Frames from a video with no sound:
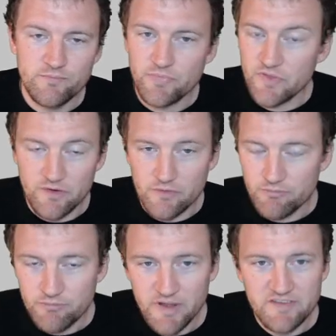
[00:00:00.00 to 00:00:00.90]
There are
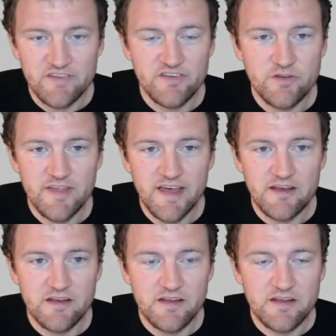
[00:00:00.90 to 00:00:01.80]
places to do
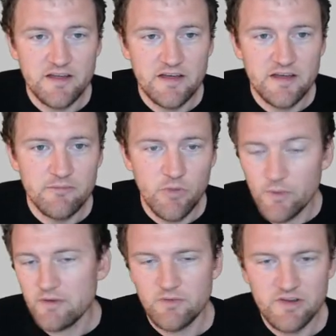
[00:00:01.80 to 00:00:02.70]
that, but
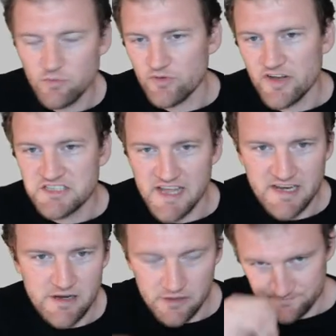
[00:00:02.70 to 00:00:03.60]
we just won't touch that
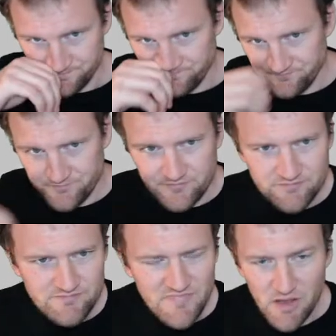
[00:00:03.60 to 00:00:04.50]
here.
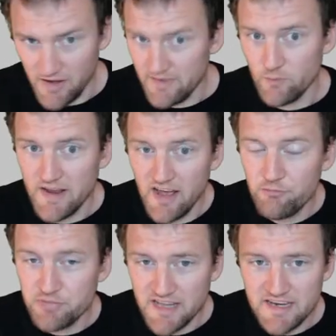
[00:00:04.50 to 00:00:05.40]
And we
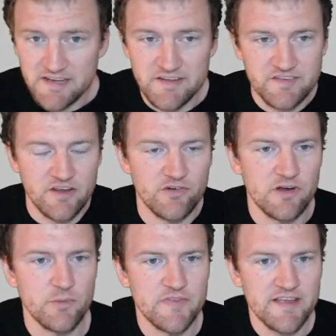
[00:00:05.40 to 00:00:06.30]
have plenty in this country
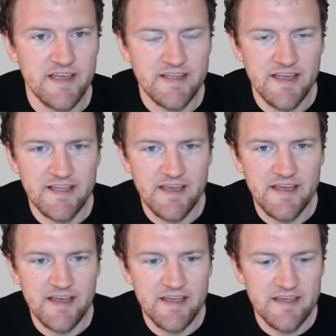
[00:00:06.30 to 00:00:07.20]
with the
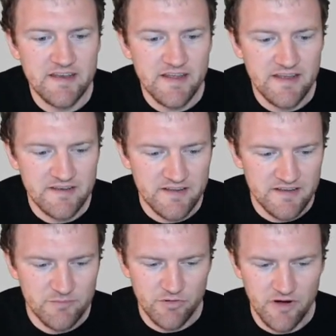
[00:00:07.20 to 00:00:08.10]
KKK and
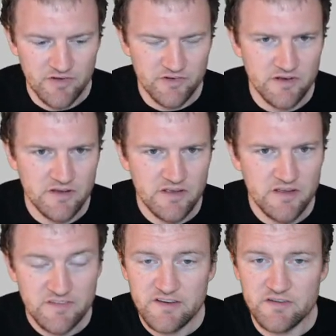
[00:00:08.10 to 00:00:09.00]
its progression.
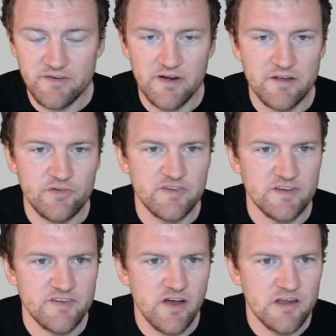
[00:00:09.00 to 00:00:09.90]
It's actually very interesting to
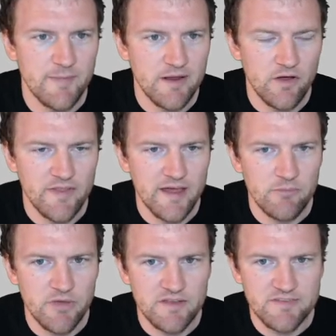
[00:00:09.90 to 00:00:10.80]
talk about all
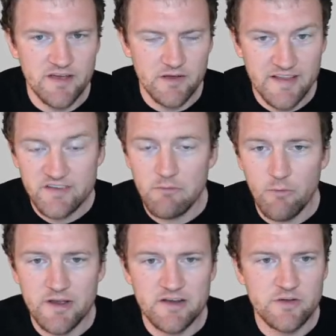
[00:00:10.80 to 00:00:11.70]
that, but that's not what
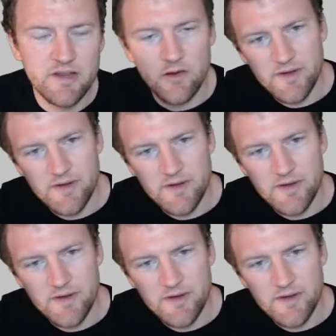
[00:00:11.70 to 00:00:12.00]
we're going to do here.